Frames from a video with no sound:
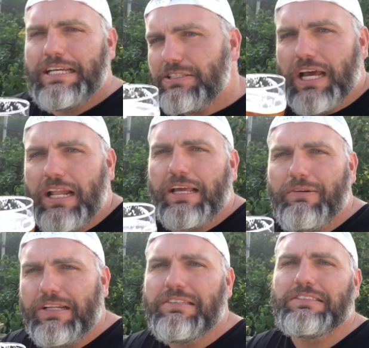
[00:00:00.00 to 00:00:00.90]
That's kind of
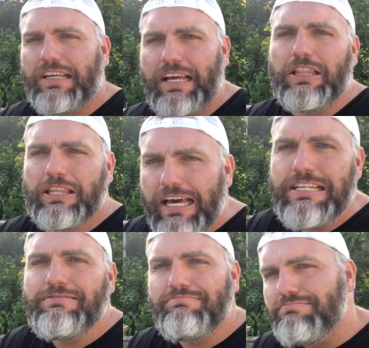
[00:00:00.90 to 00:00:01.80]
like what it is. It's like a light